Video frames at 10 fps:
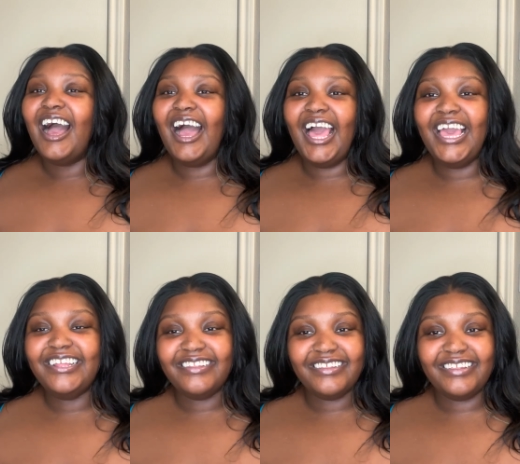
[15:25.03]
I
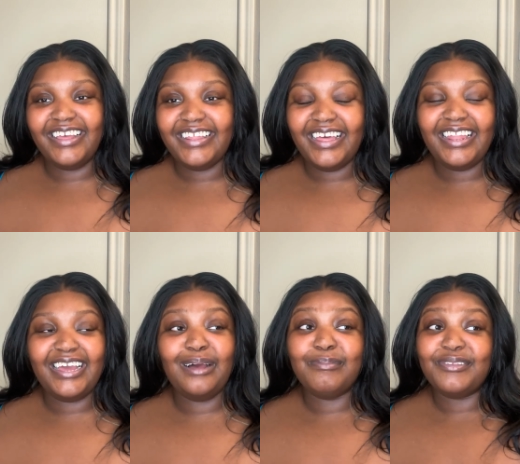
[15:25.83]
hate to say that,
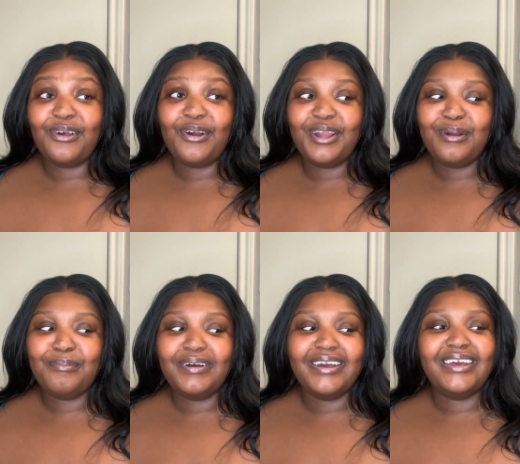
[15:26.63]
like, I'm sorry,
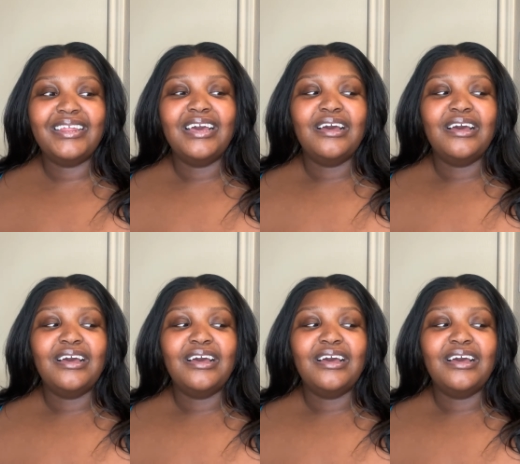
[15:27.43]
but